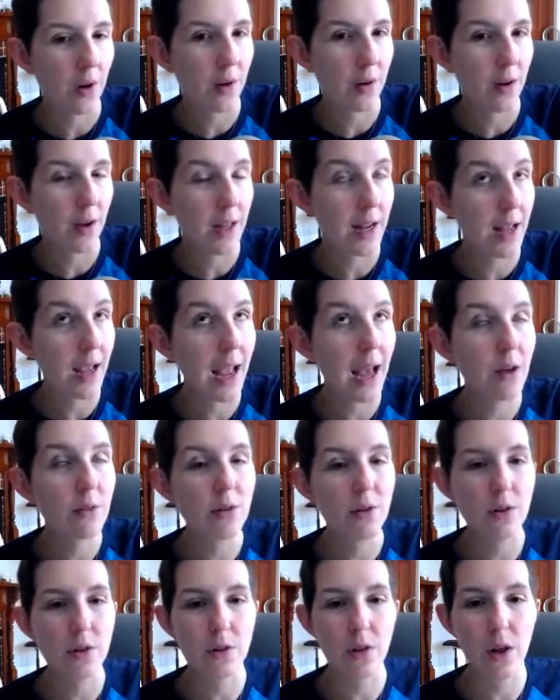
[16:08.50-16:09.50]

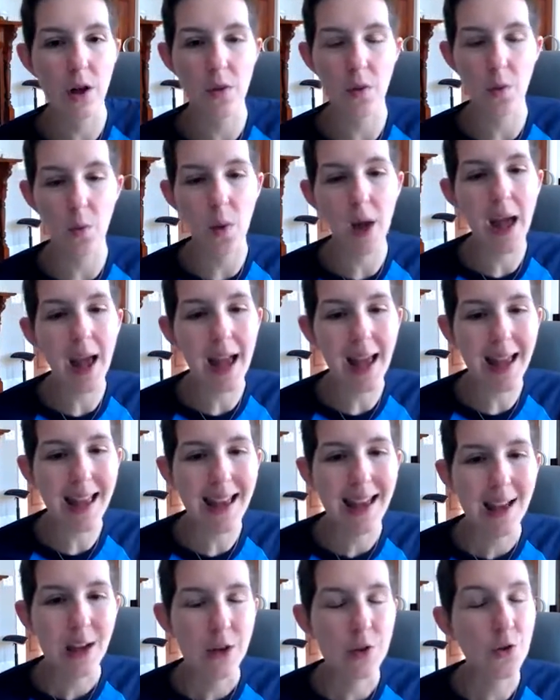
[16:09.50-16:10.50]
encountered along the way
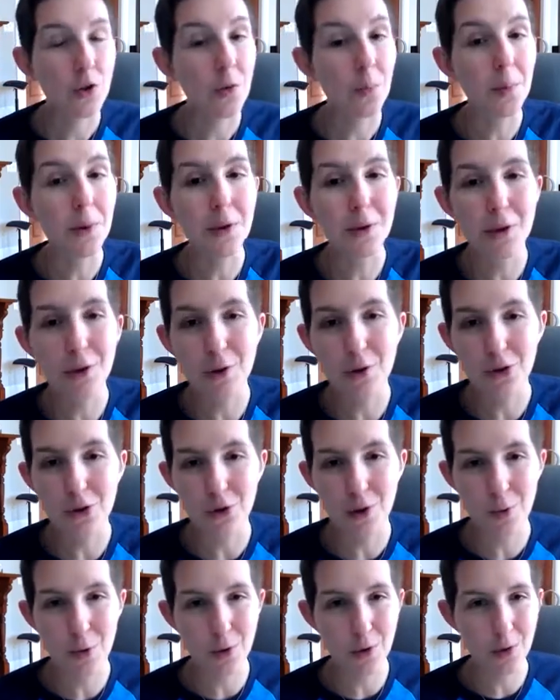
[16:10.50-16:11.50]
toward building your
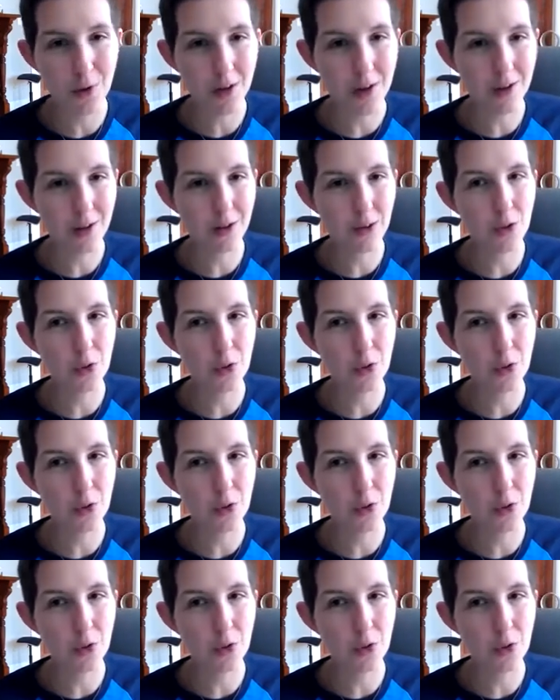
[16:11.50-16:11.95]
dream career,